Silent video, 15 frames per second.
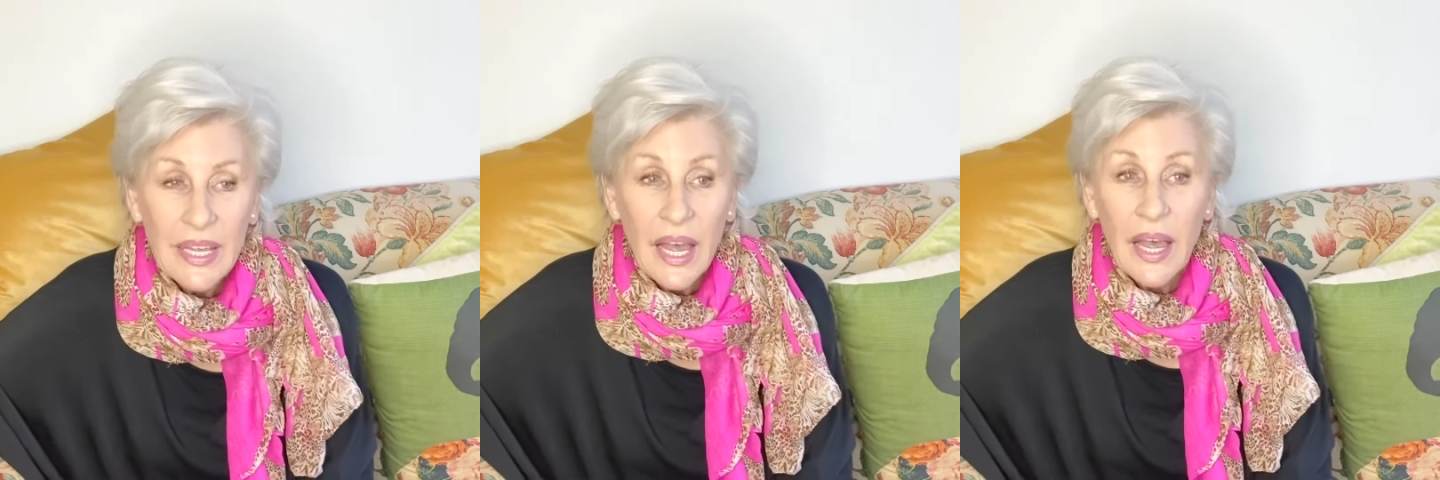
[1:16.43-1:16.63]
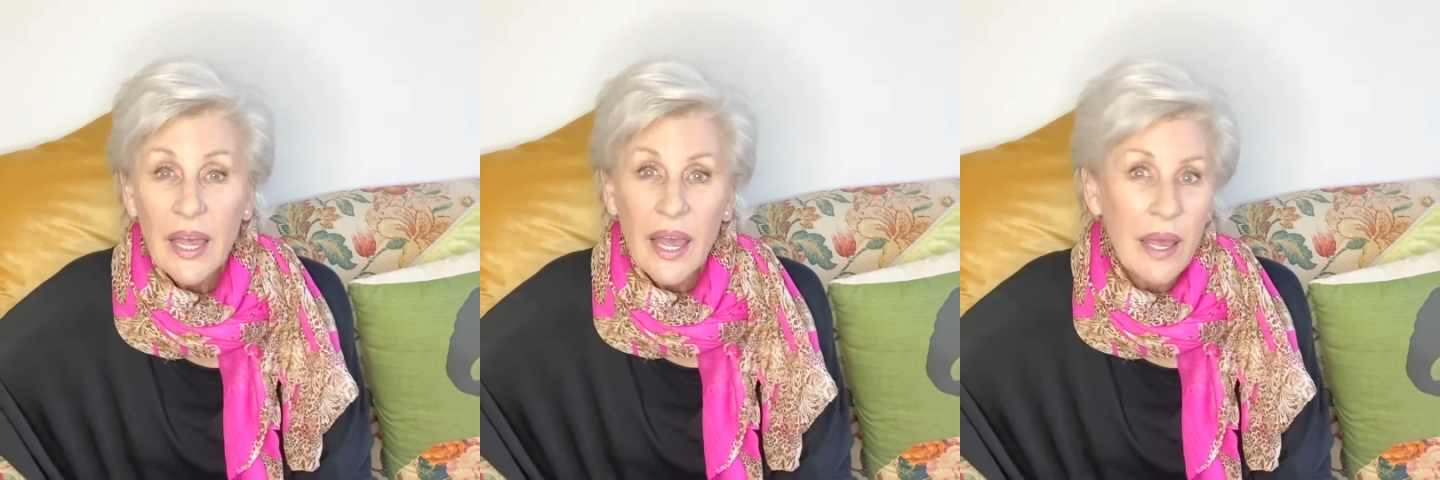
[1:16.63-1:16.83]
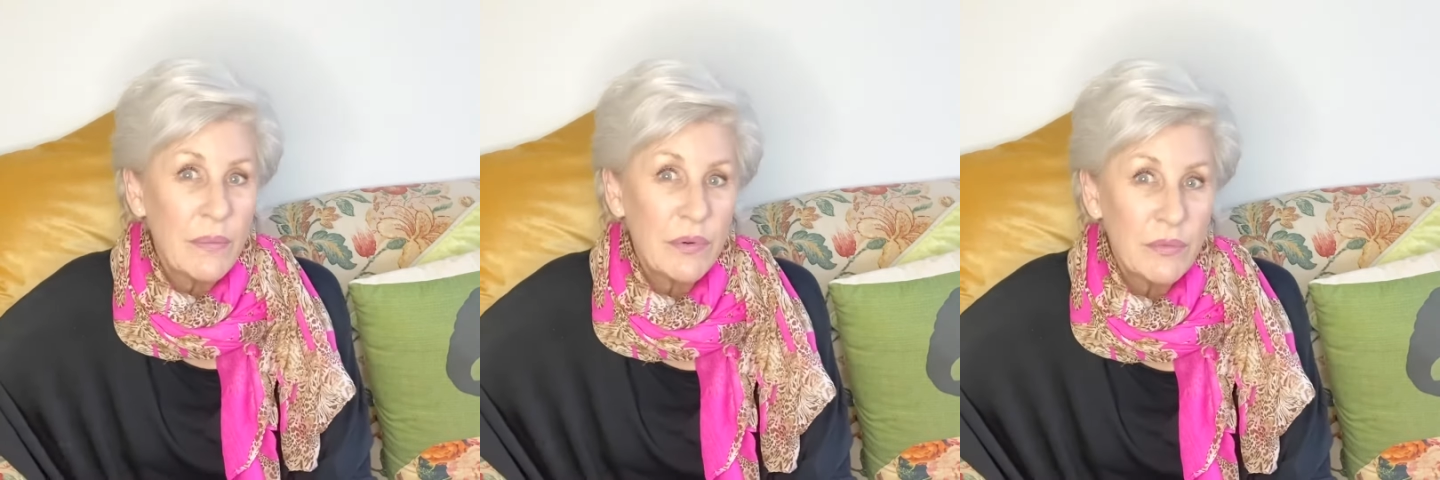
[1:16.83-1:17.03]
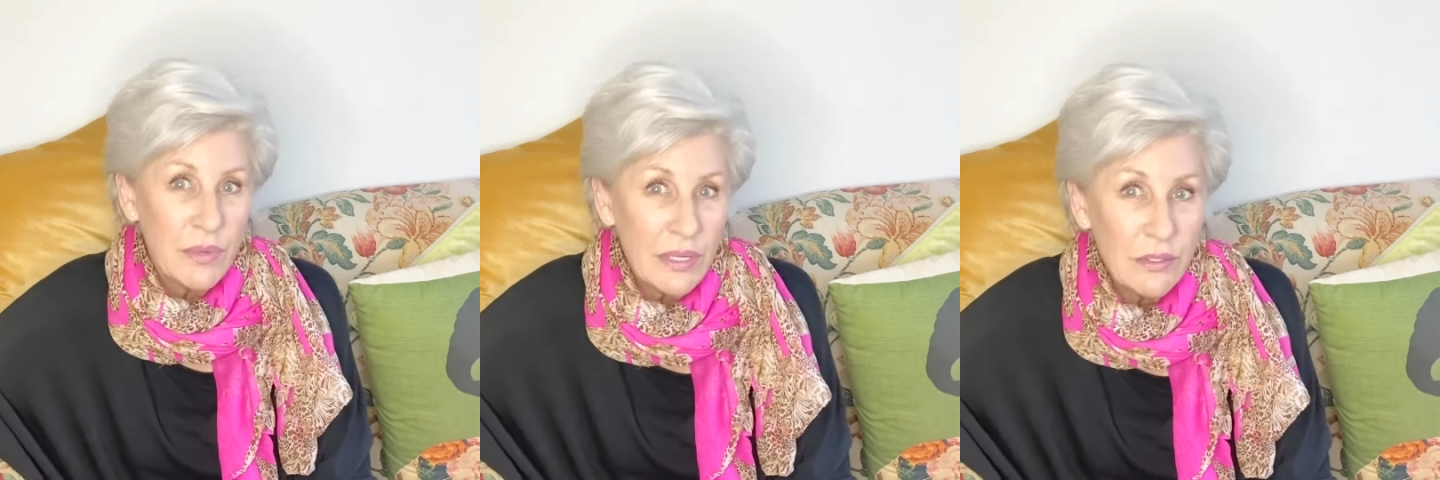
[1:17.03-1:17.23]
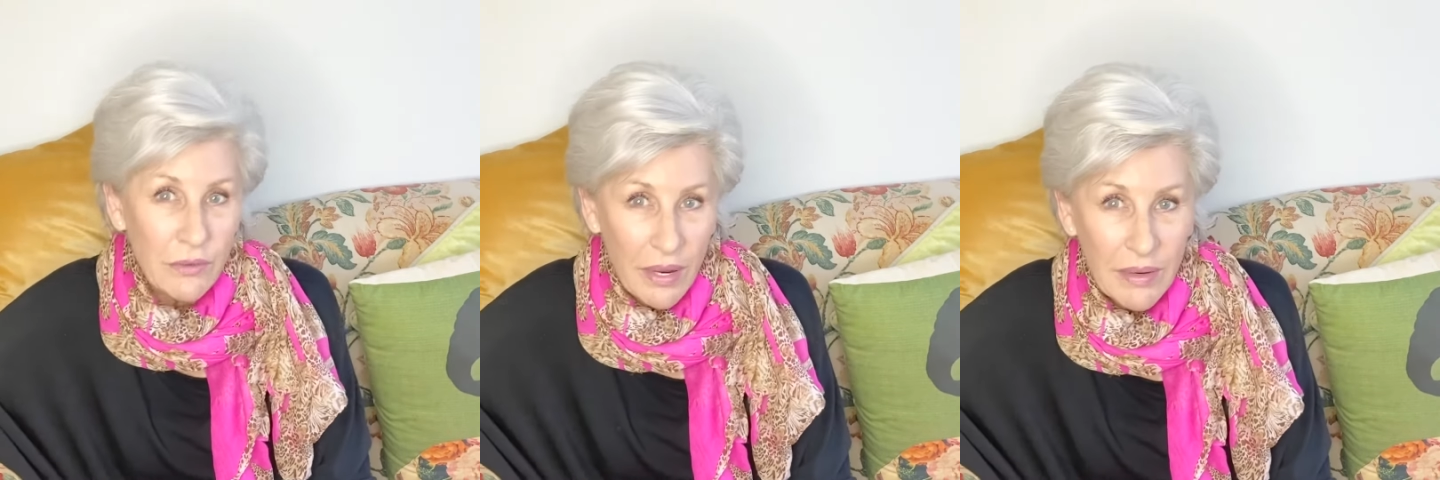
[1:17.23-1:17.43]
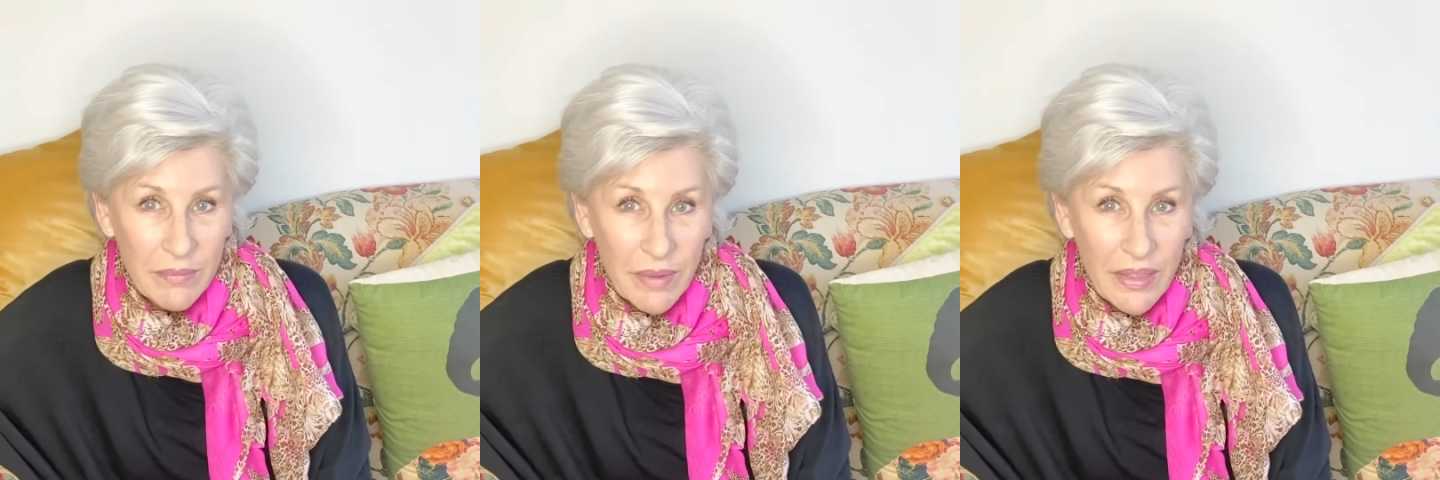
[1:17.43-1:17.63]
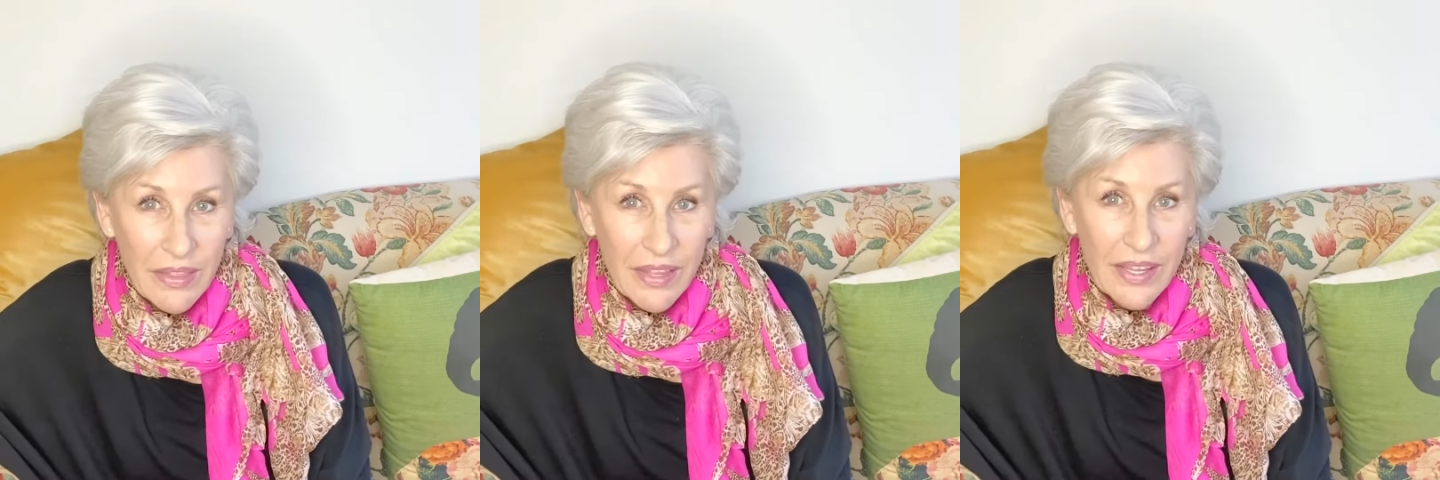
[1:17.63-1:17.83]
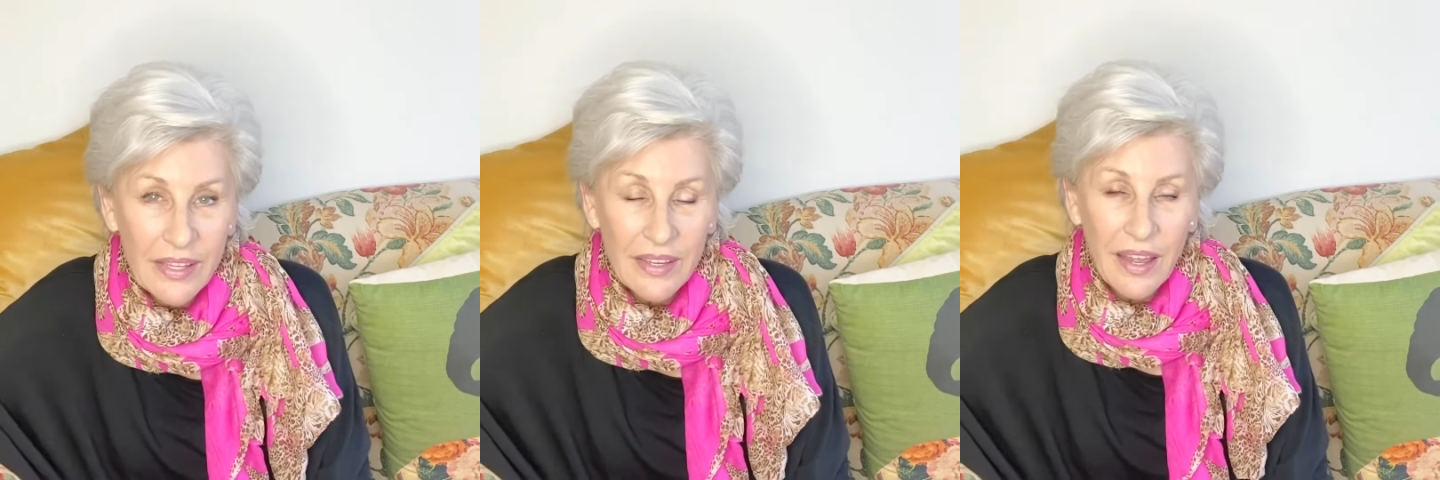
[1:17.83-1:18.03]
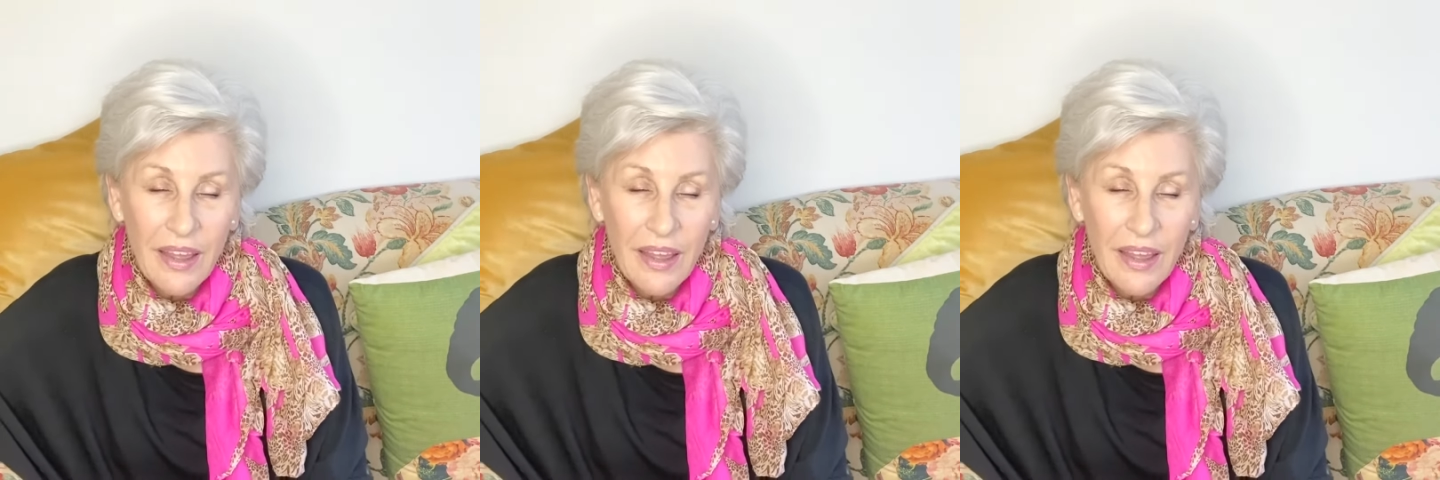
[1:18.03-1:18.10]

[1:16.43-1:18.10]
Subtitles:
I am a real grandmother.